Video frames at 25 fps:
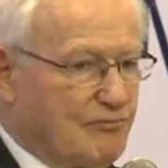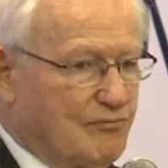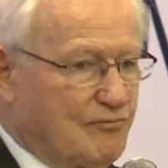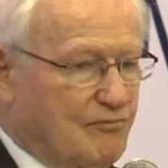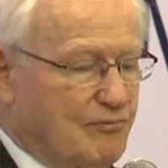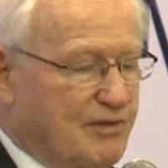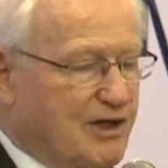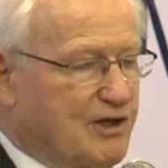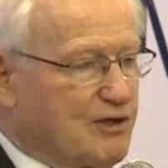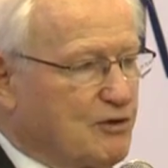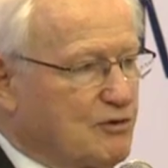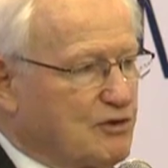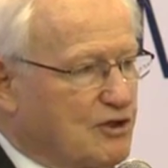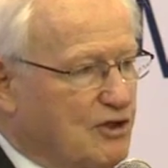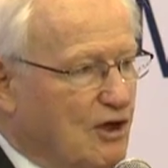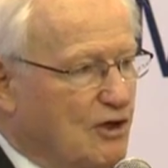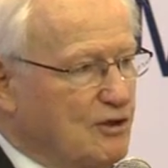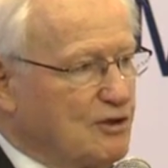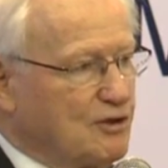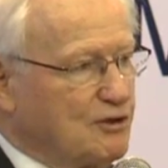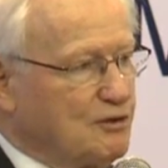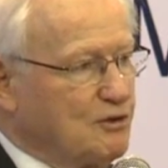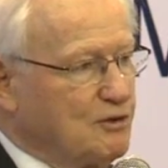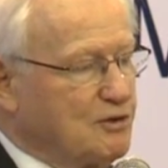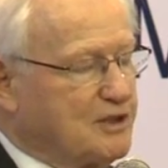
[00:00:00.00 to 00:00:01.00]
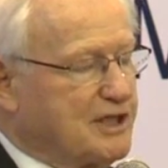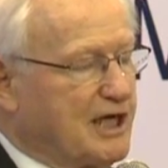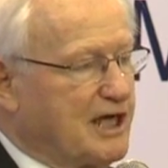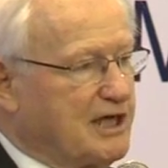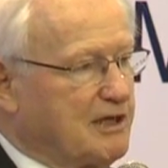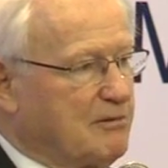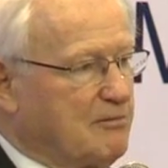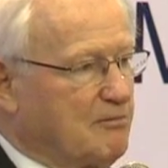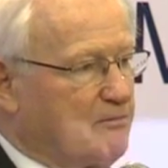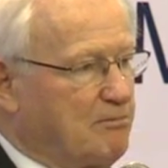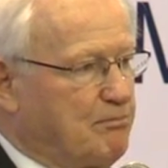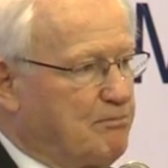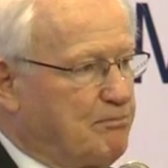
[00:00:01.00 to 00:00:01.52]
because those who take
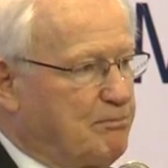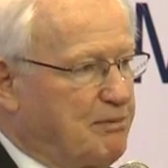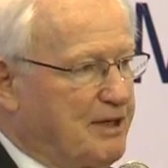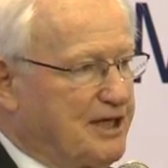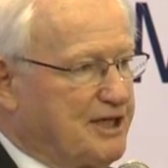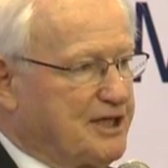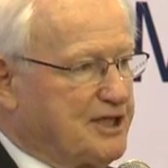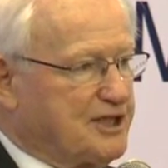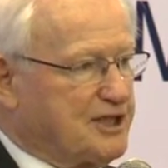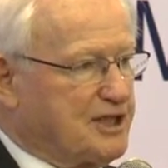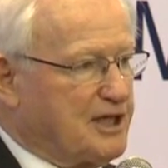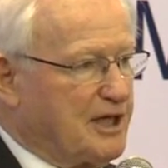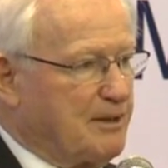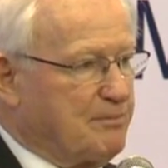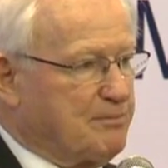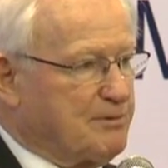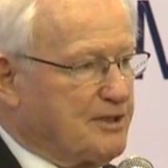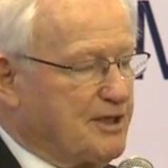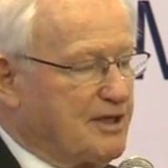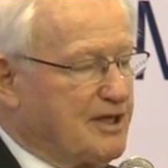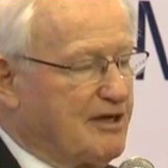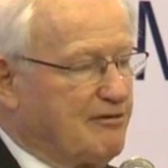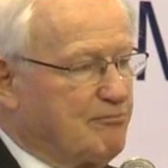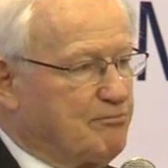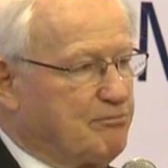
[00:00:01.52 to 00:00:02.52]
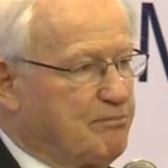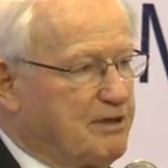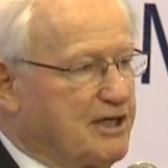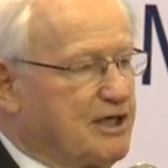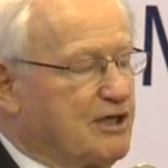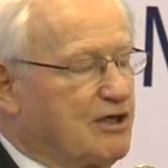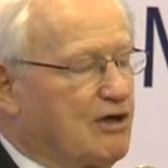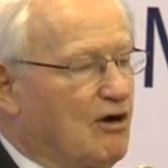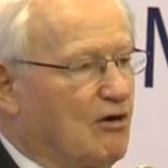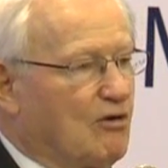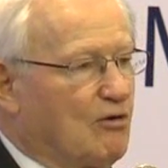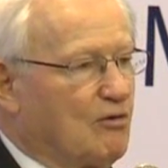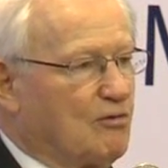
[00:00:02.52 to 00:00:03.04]
big steps and have big
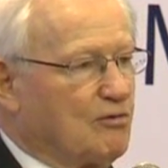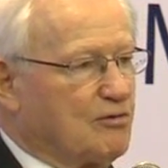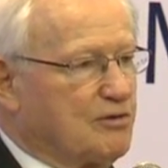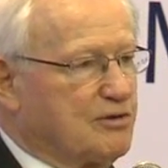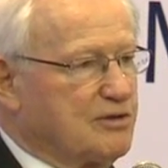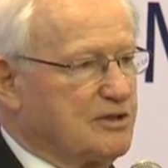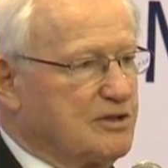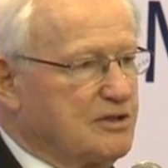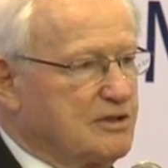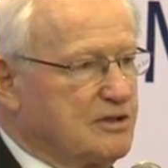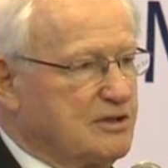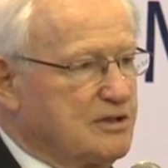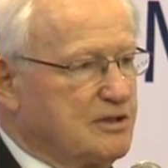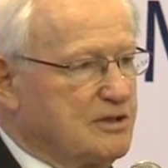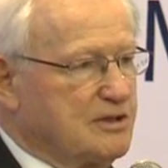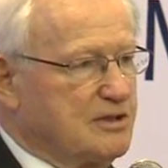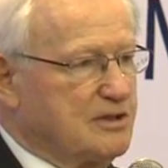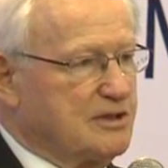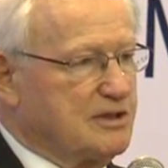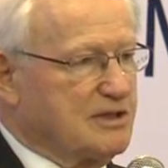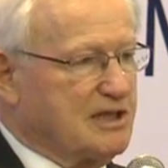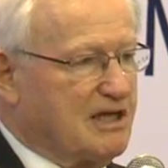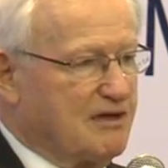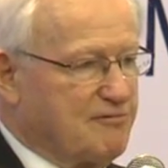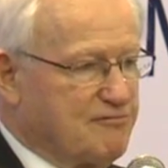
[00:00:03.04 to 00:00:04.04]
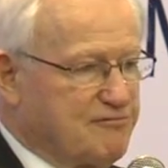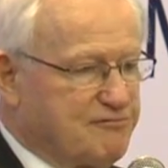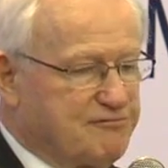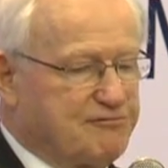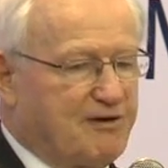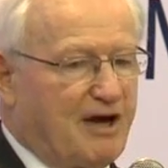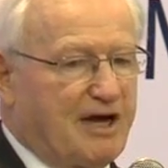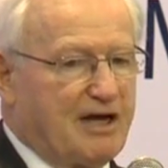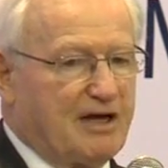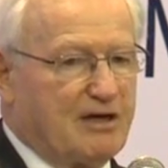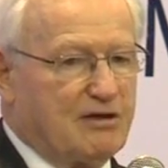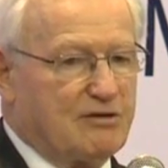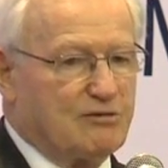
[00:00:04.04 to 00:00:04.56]
goals can
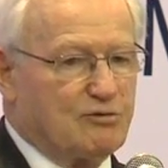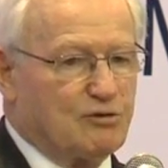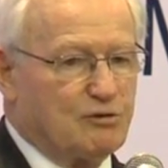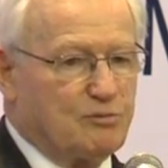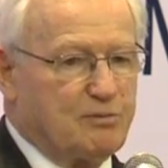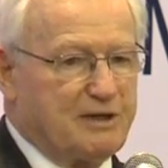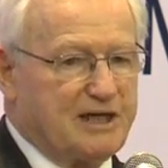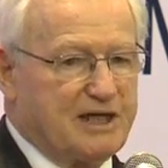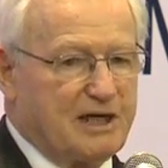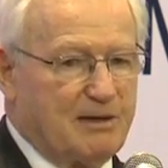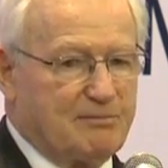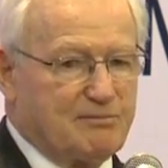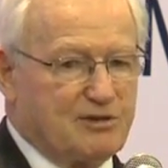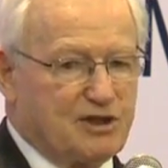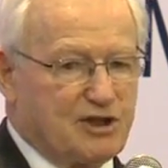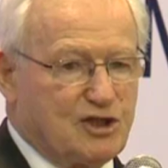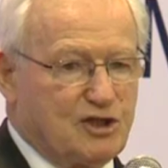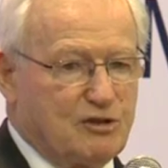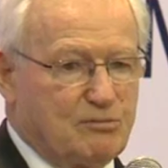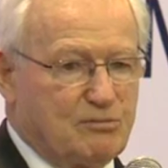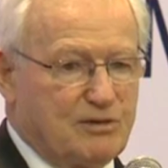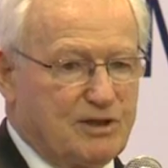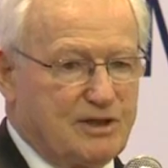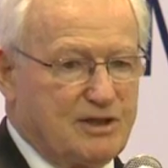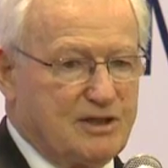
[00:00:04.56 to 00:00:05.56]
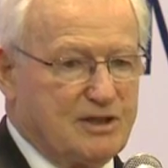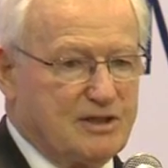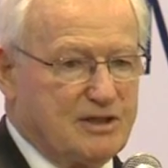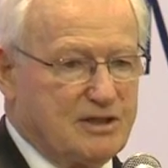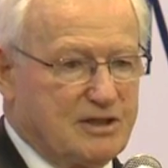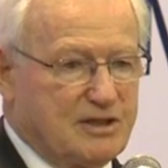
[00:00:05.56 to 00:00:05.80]
fail or become timid.